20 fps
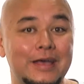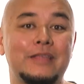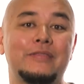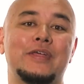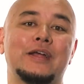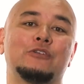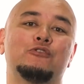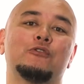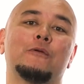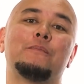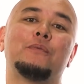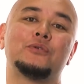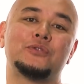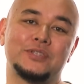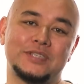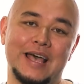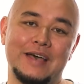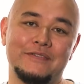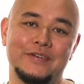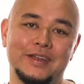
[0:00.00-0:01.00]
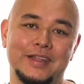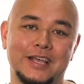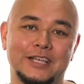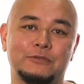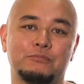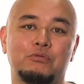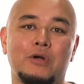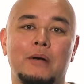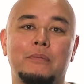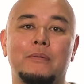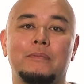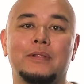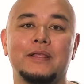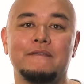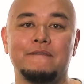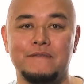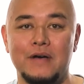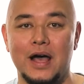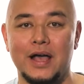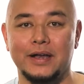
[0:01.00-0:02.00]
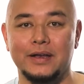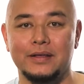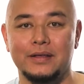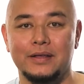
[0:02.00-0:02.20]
then Drupal seven is probably fine.